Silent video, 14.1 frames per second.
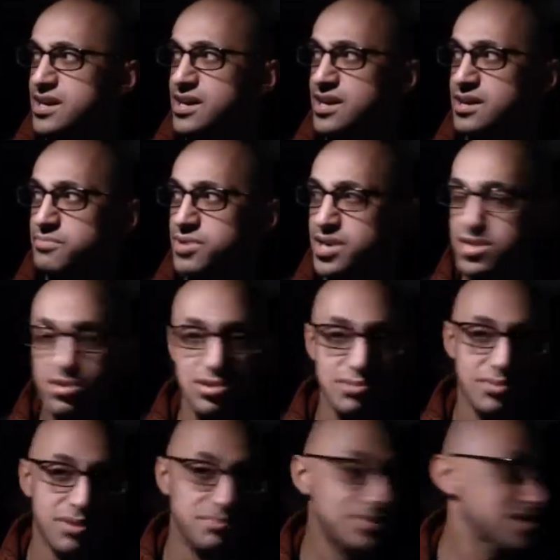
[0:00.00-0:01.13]
Uh, but I told
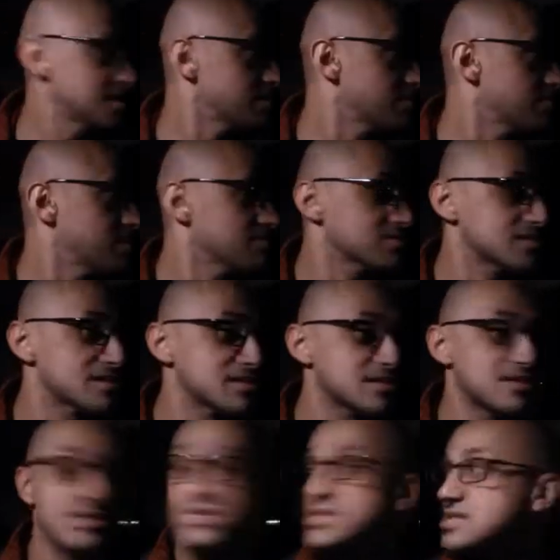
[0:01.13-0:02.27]
him I'd be there around
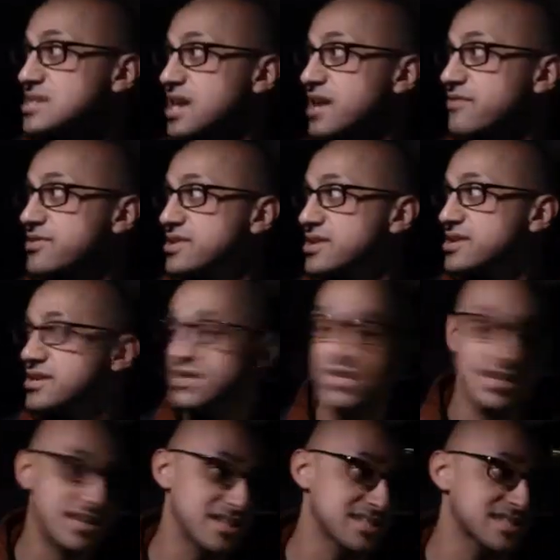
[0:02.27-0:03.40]
seven,
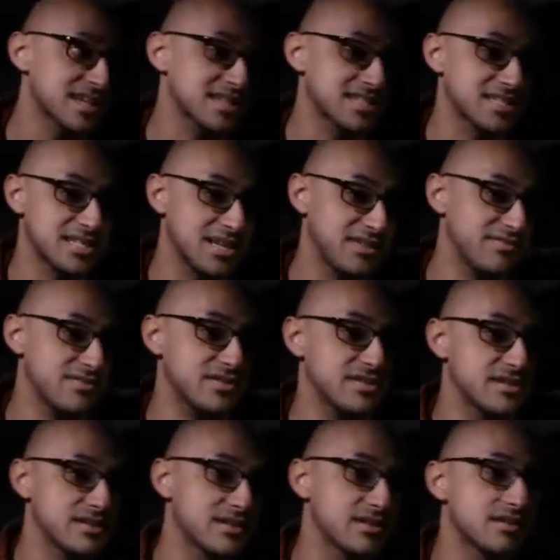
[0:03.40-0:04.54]
and it's like
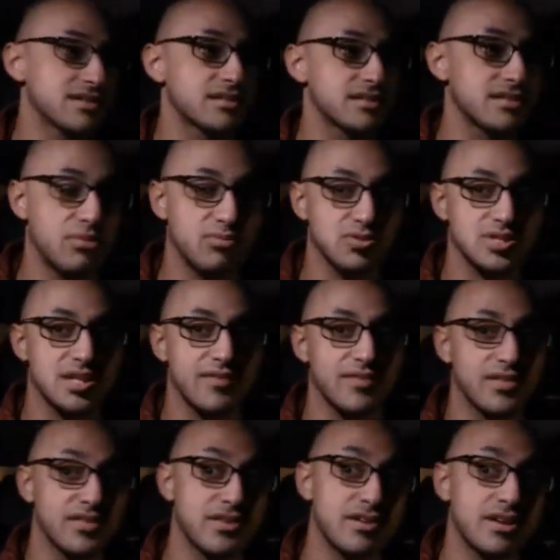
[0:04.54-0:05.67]
seven, almost
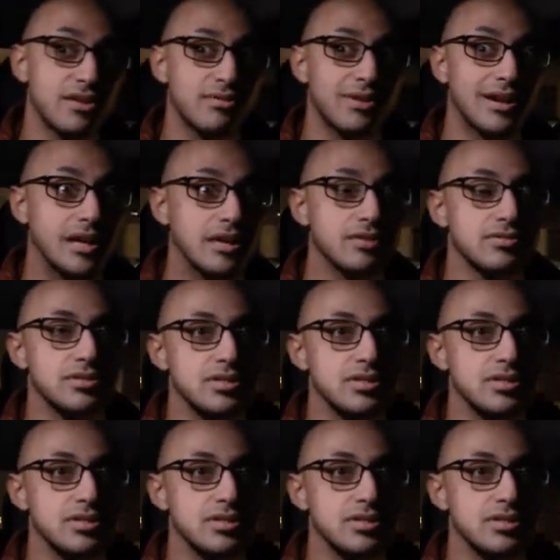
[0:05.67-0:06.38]
seven thirty right now.